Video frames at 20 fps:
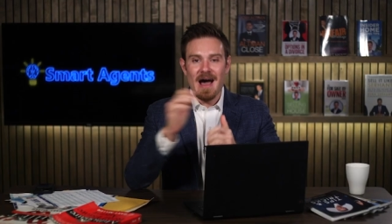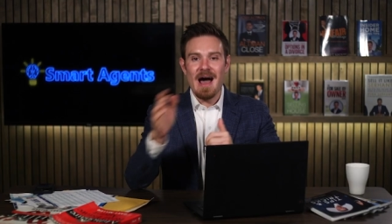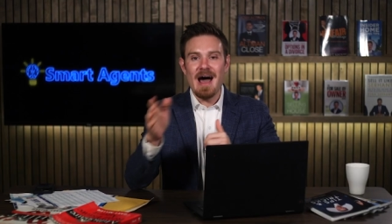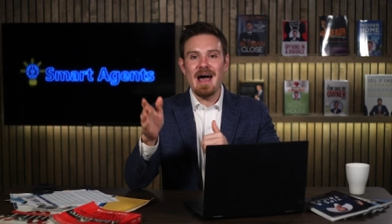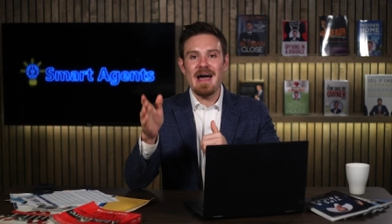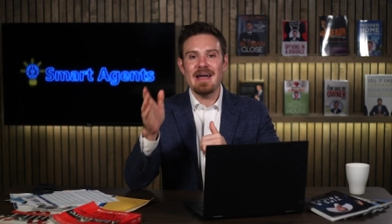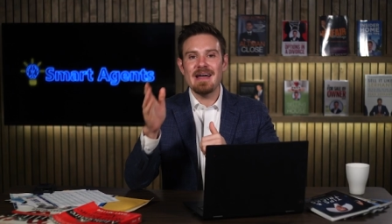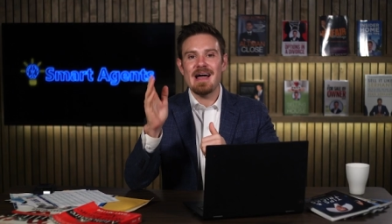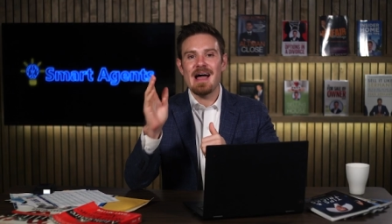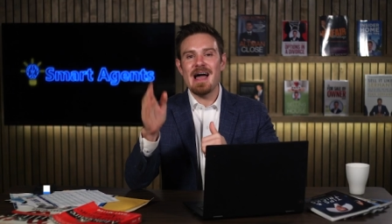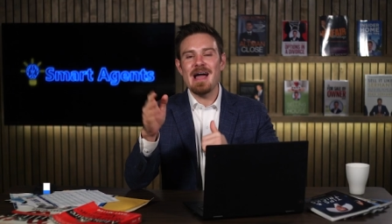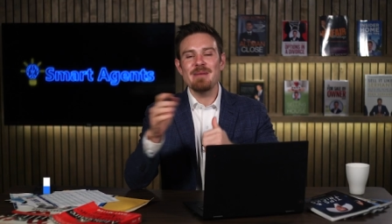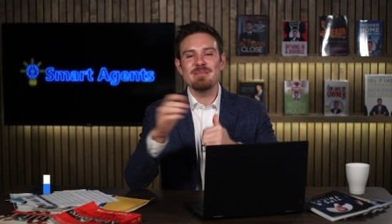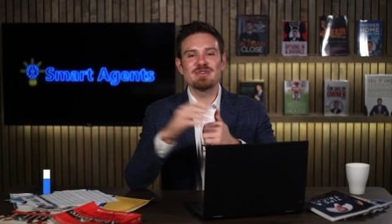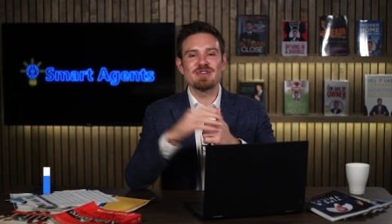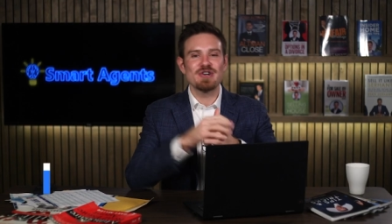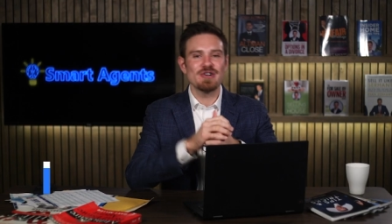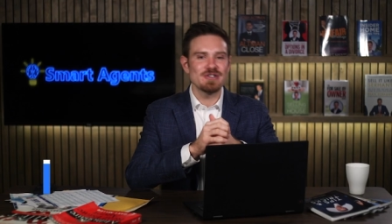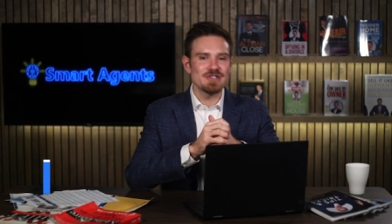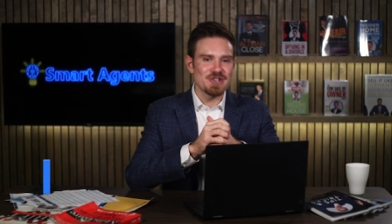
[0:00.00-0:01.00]
Hi, I'm
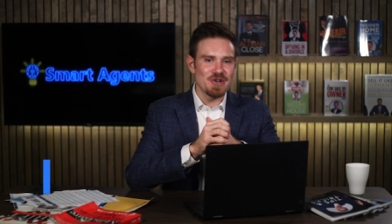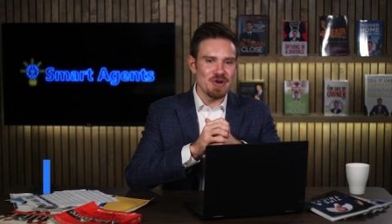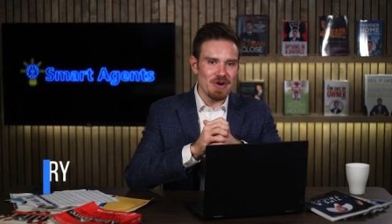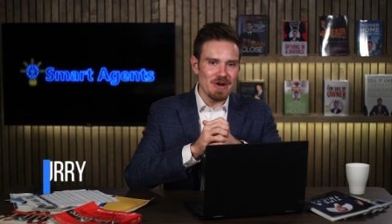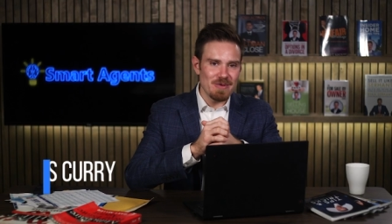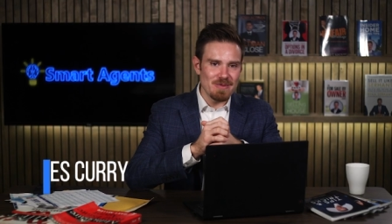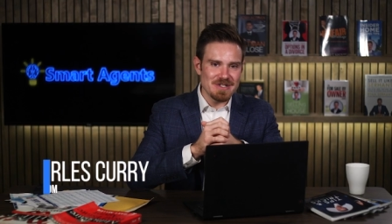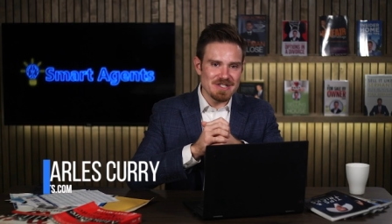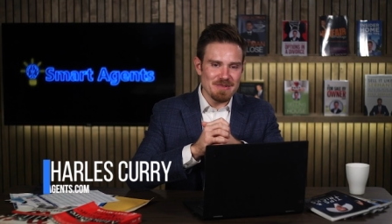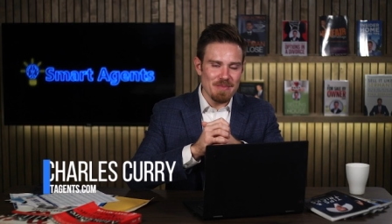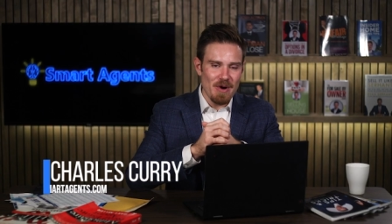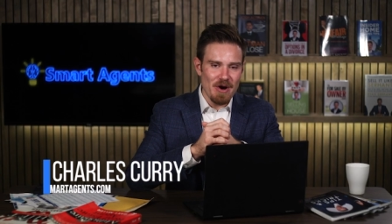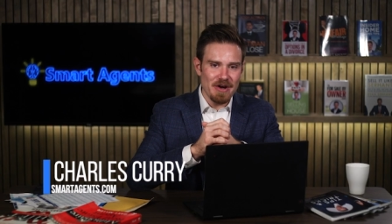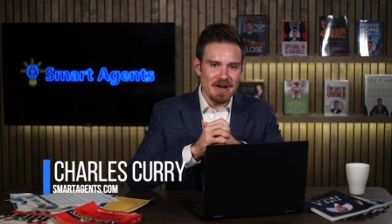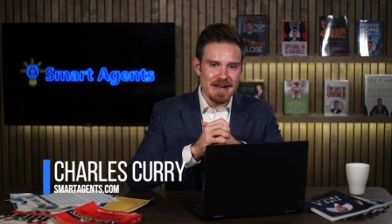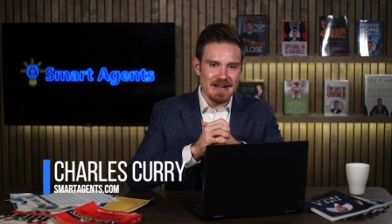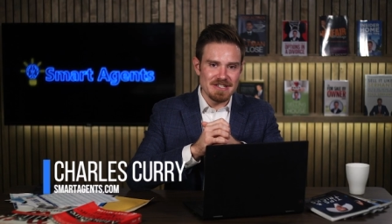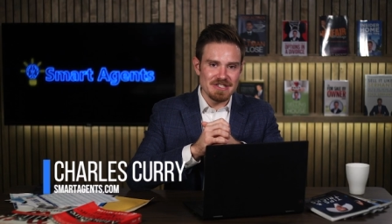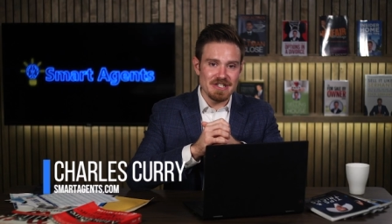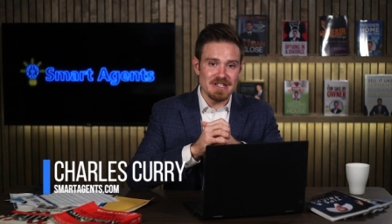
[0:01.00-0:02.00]
Charles Curry with Smart
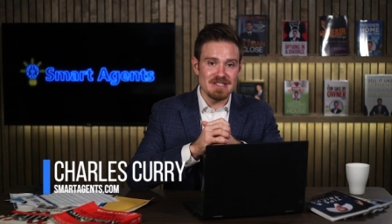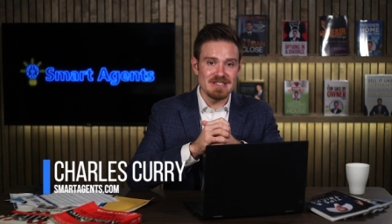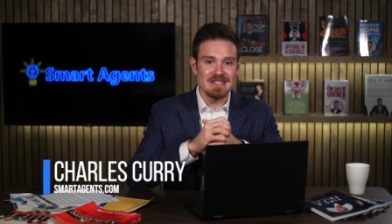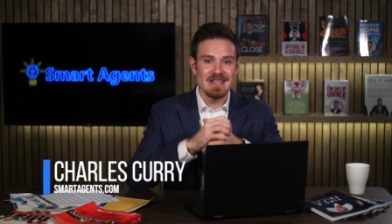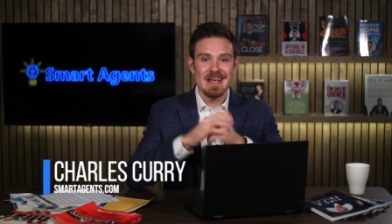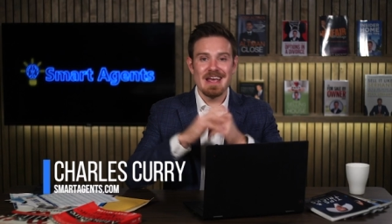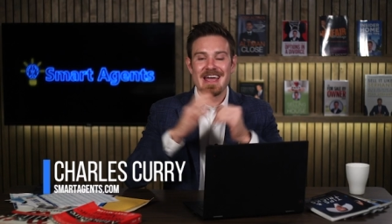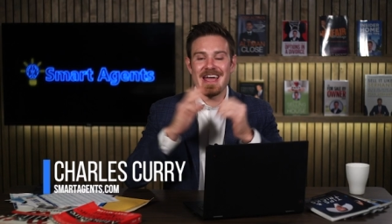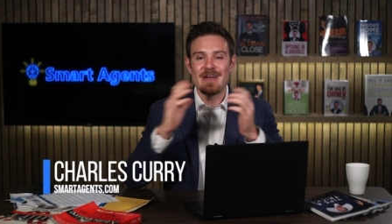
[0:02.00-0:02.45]
Agents,